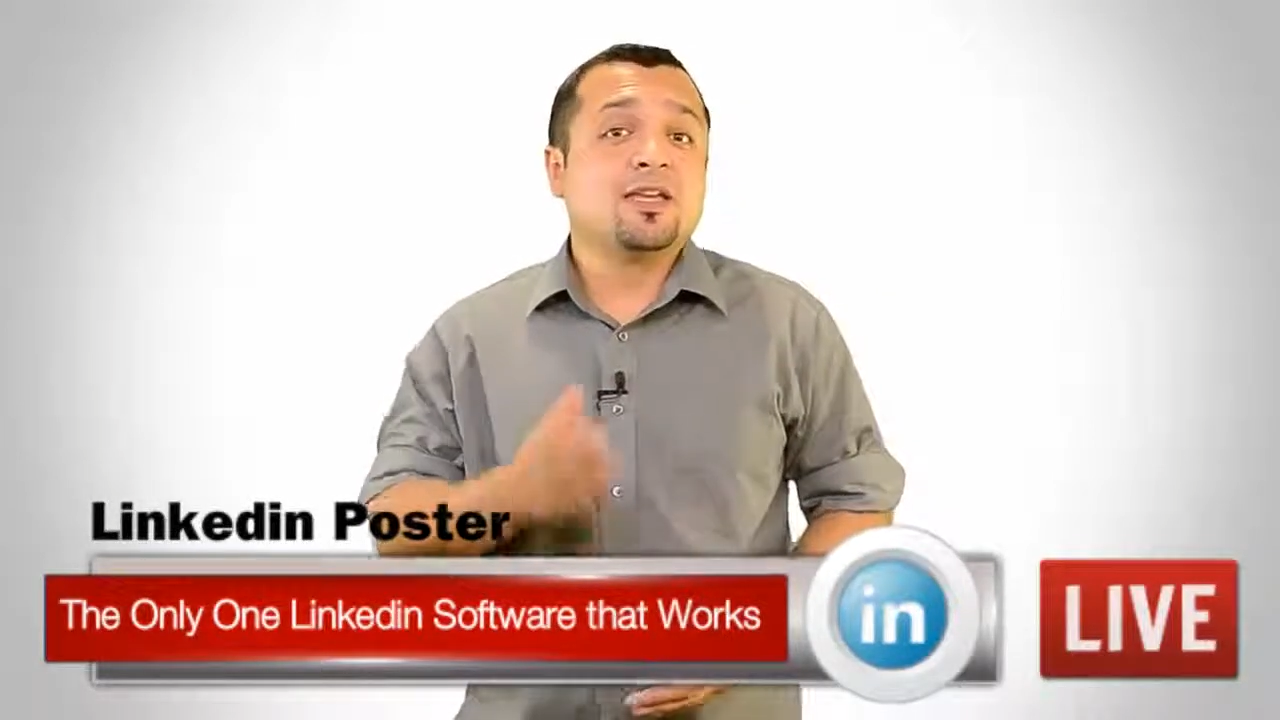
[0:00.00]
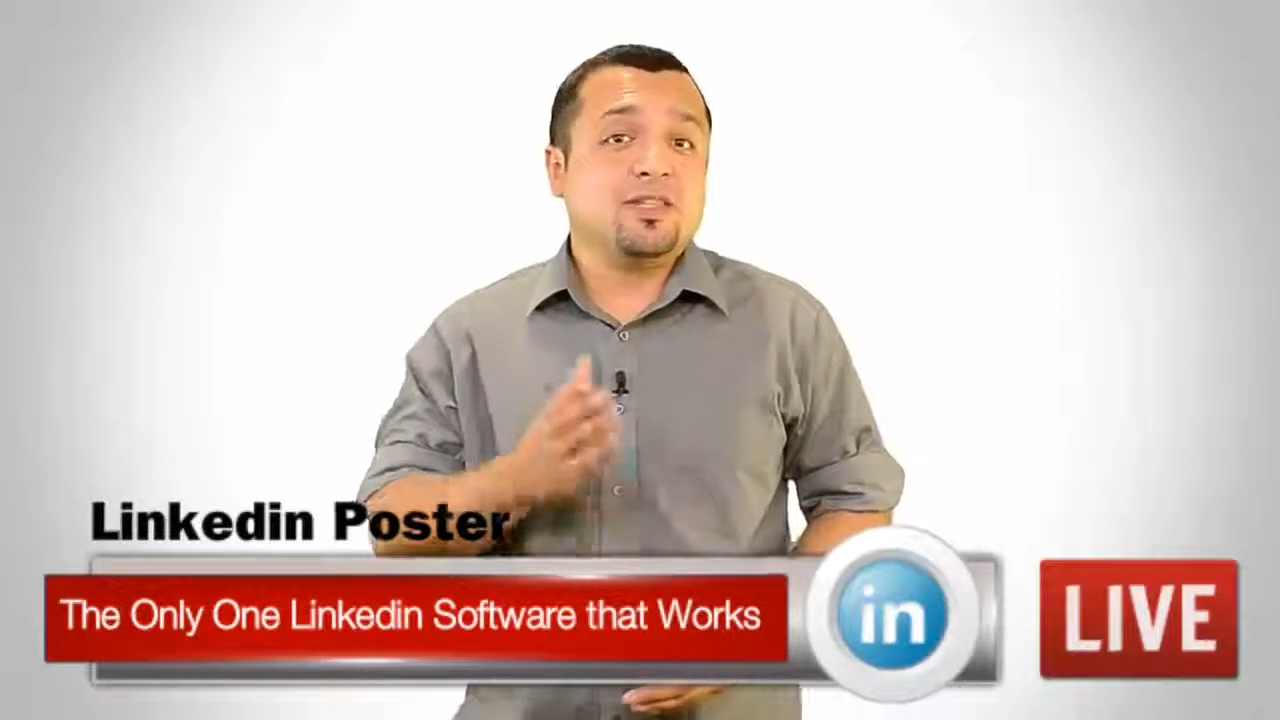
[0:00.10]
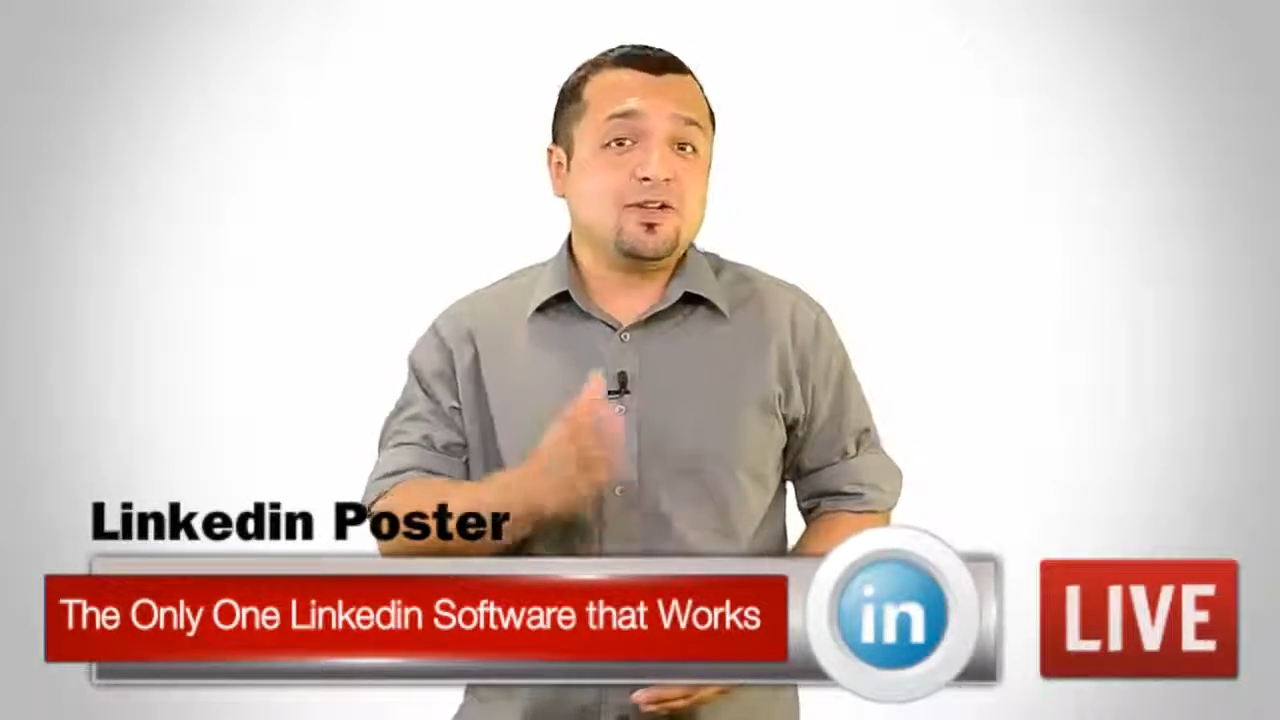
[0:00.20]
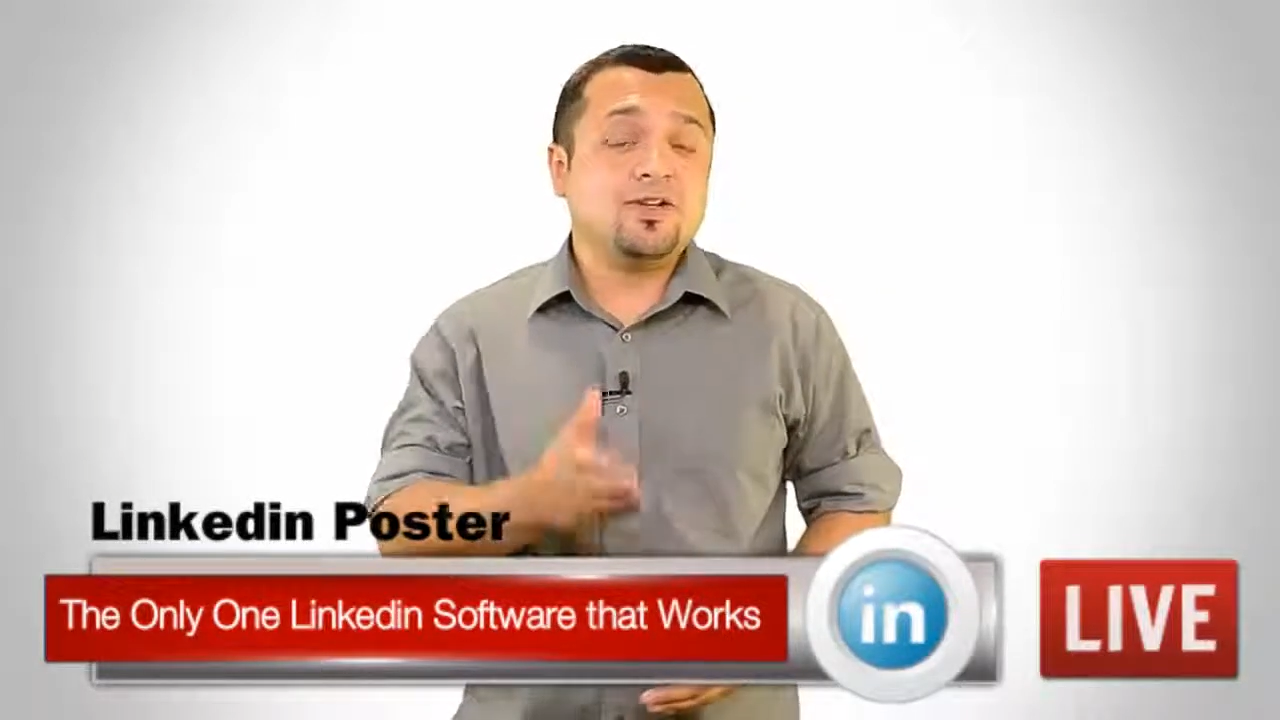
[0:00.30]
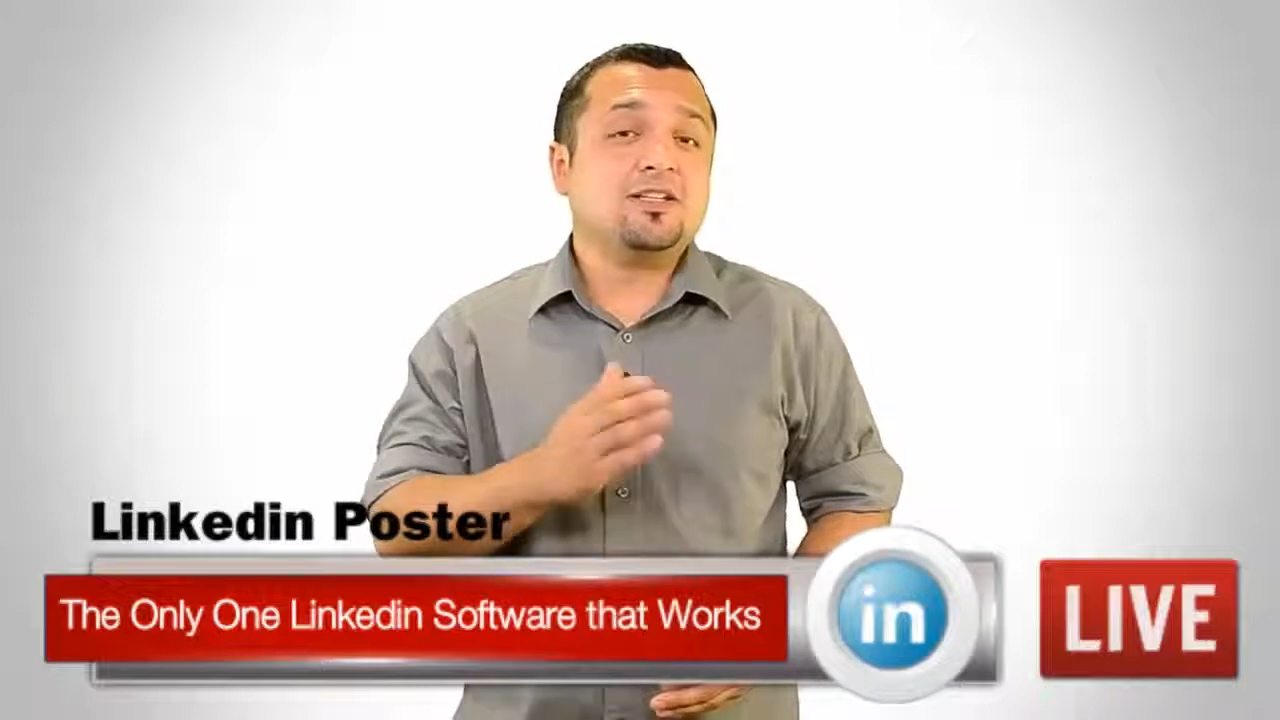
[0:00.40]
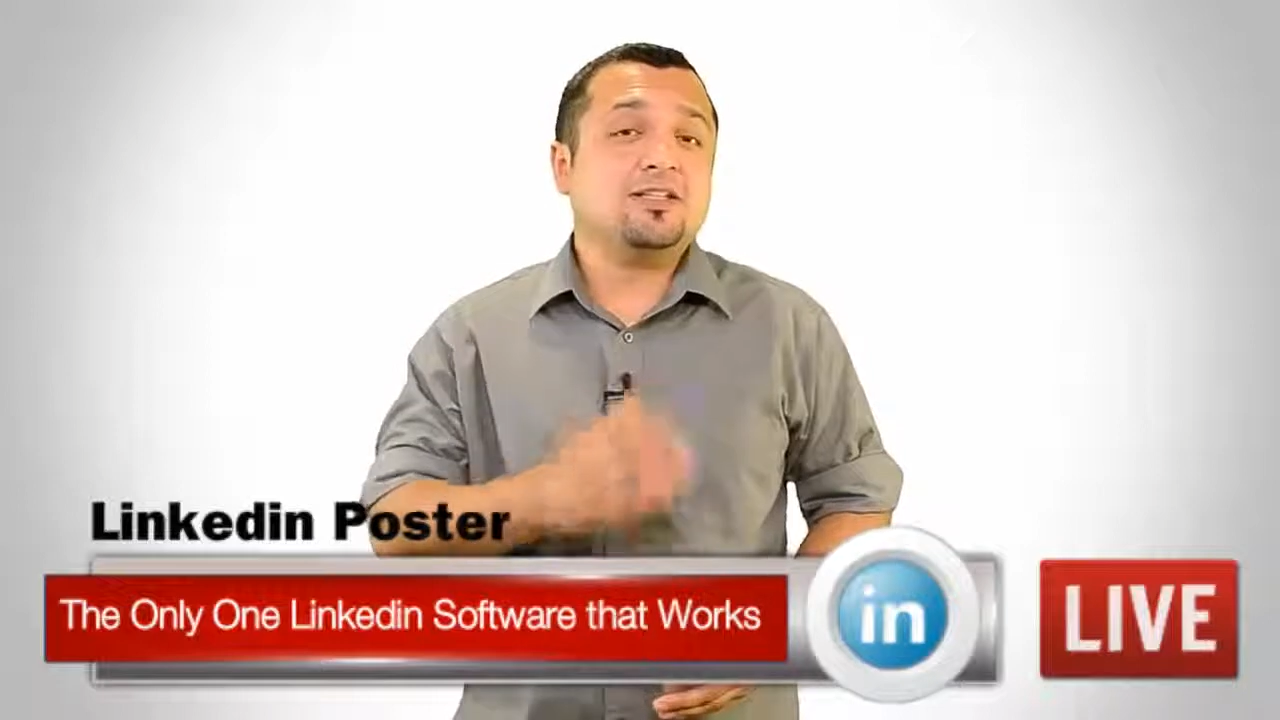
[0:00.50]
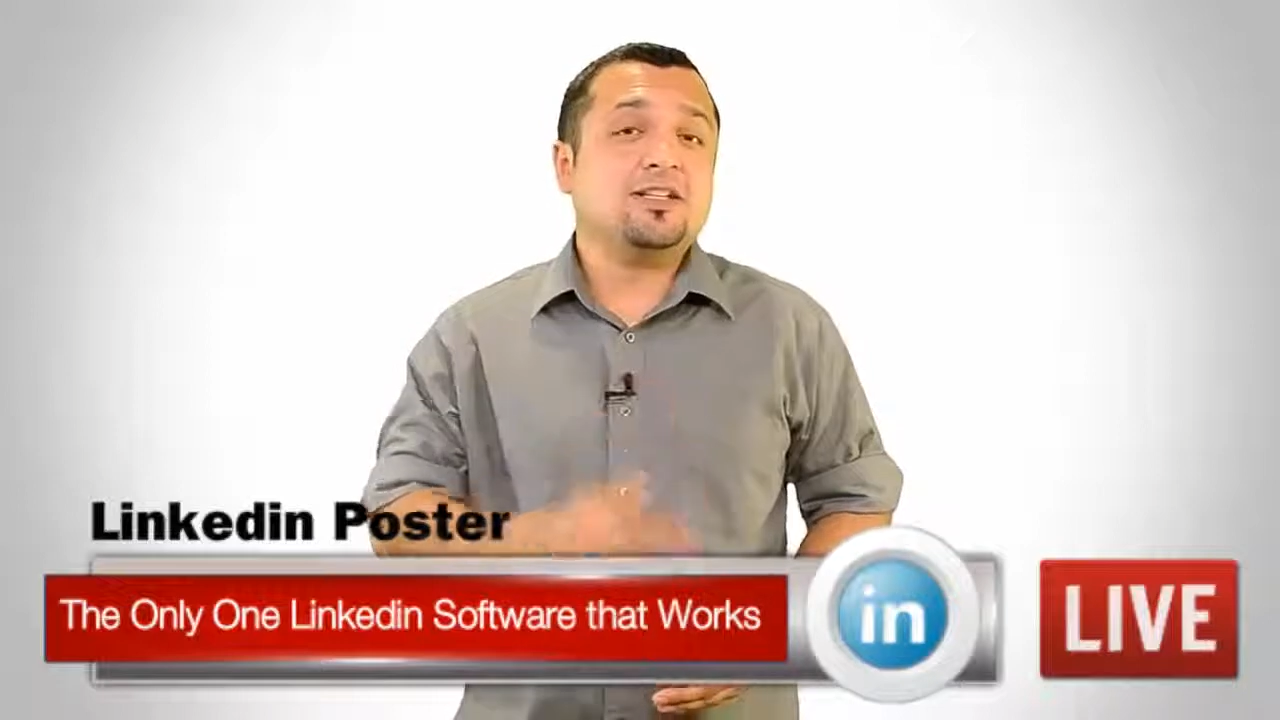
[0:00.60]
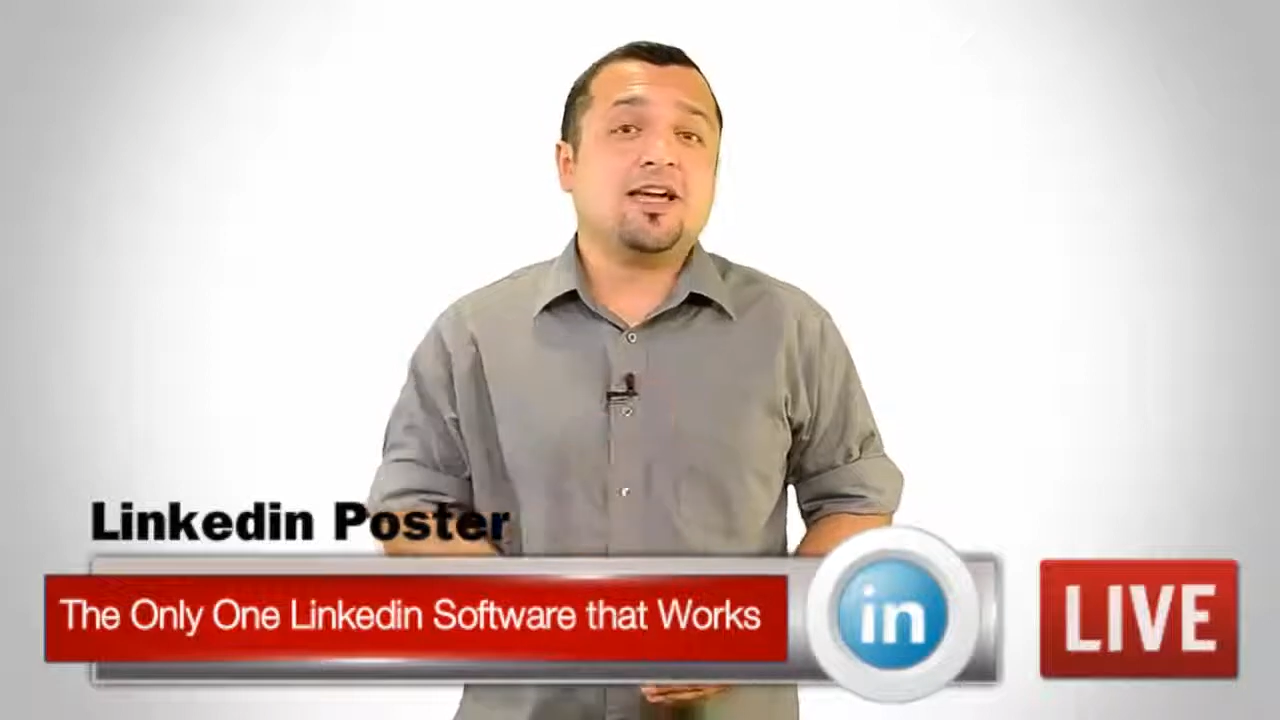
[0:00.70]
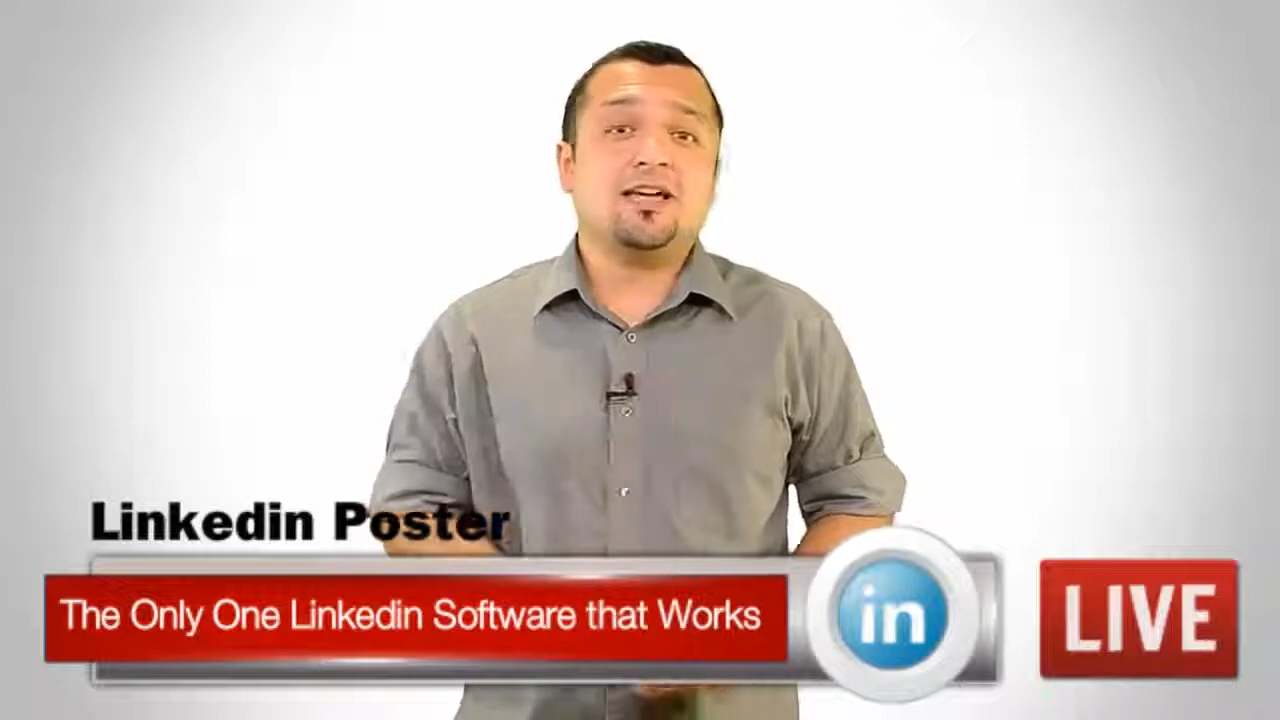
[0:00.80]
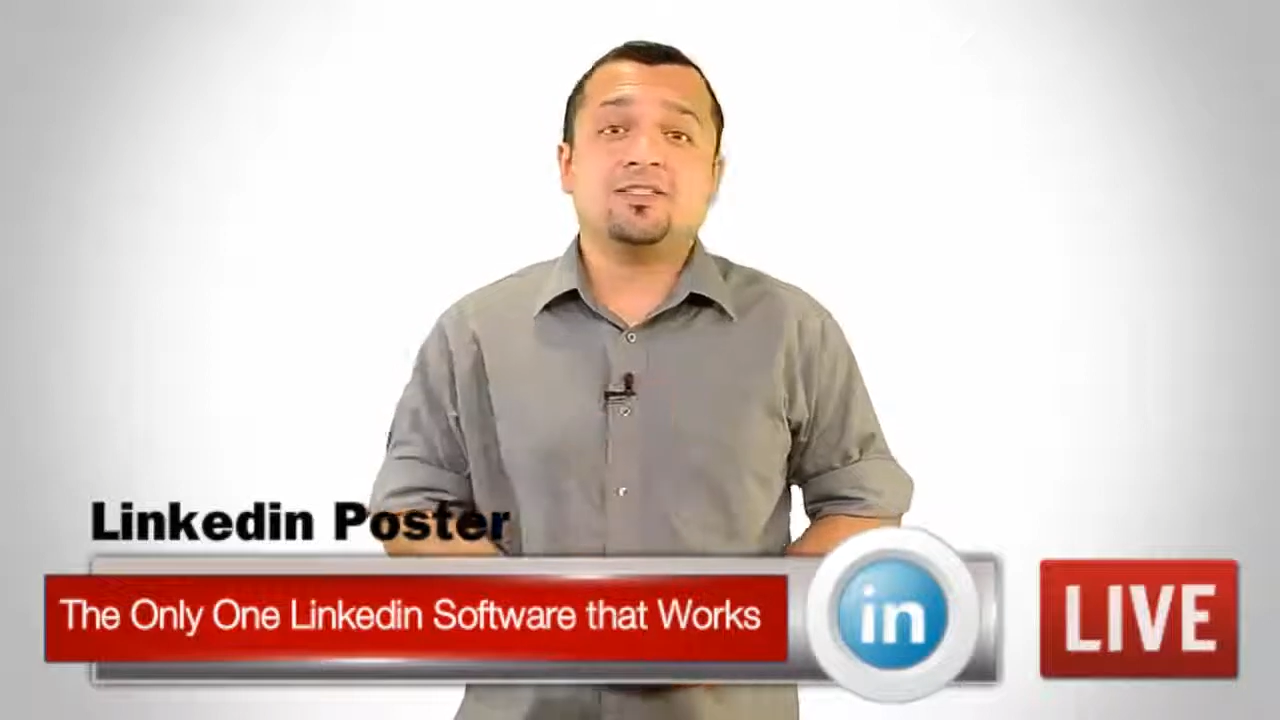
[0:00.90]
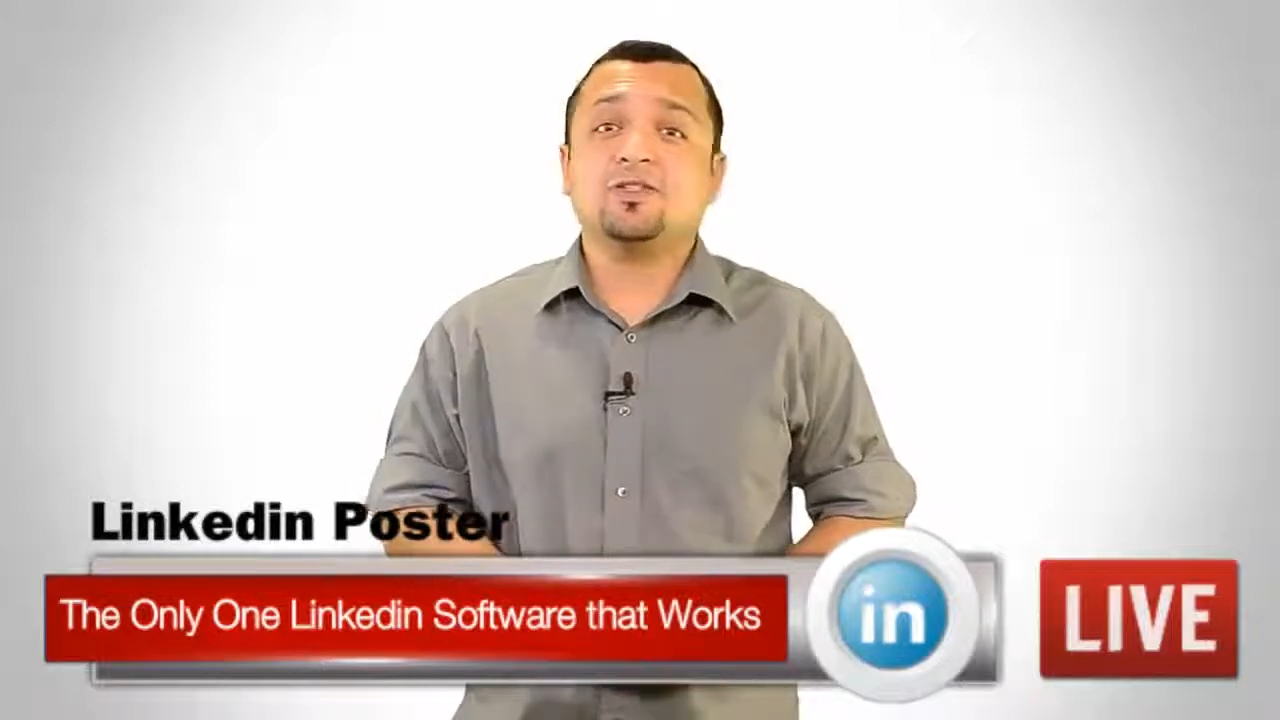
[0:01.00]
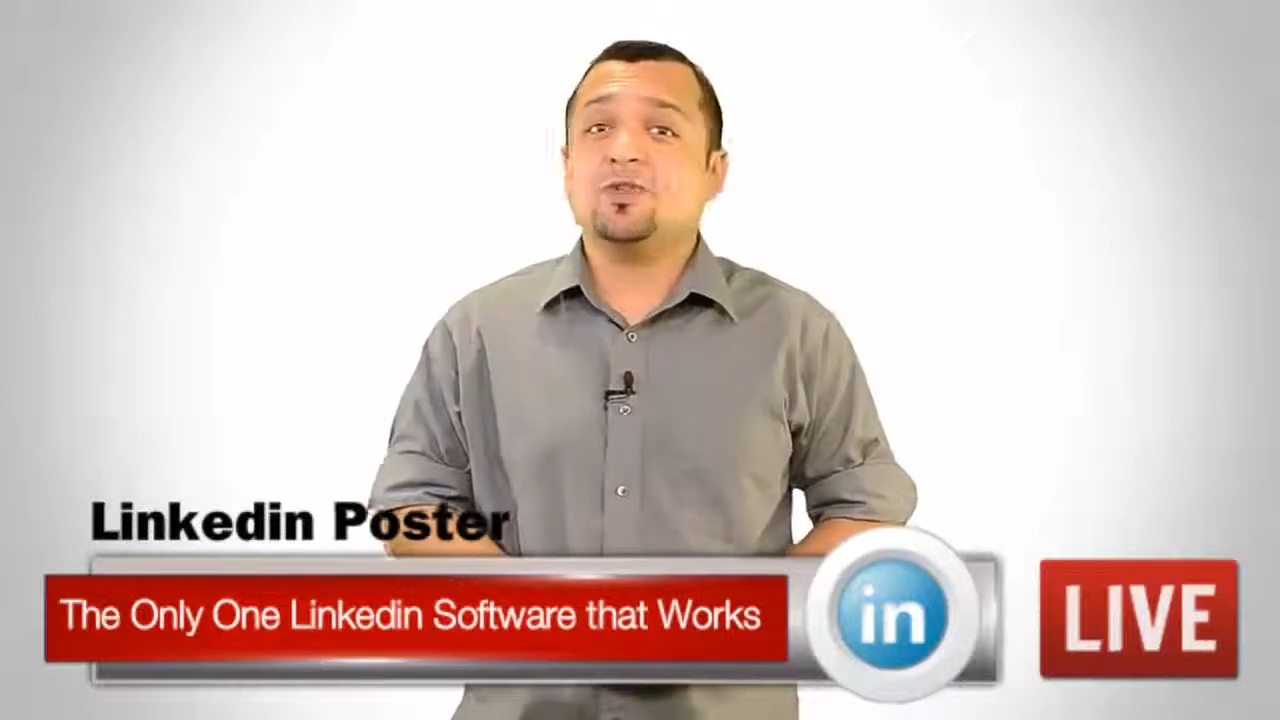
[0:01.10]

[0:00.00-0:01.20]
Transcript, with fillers: the contacts